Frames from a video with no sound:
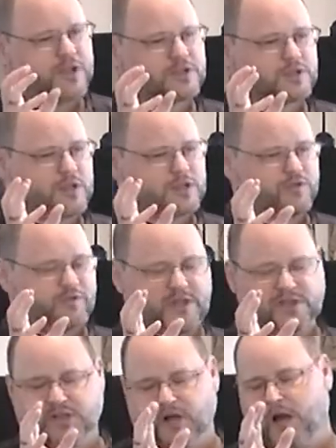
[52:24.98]
this, this
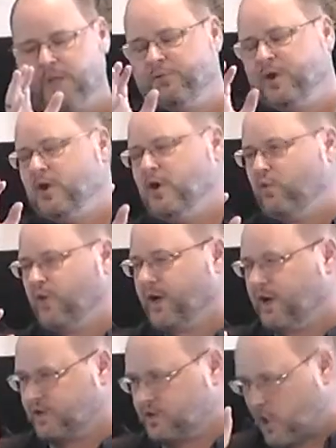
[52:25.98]
feast up. We're
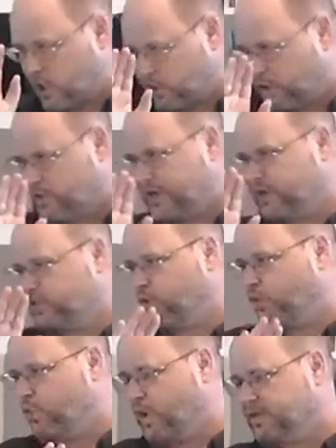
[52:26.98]
going to start looking
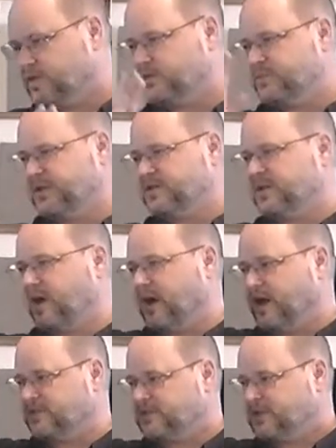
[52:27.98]
toward what this means to
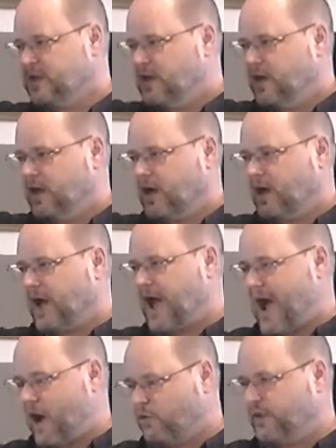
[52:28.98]
us, uh,
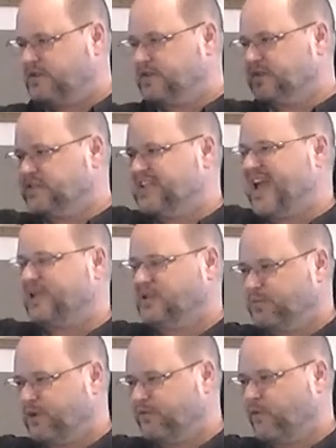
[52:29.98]
how this is yet to
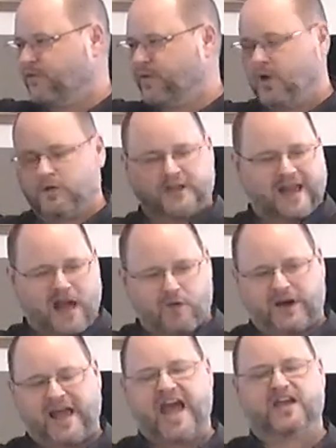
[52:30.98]
be fulfilled, and how
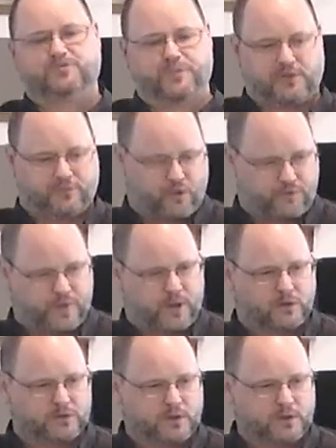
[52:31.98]
it has been fulfilled.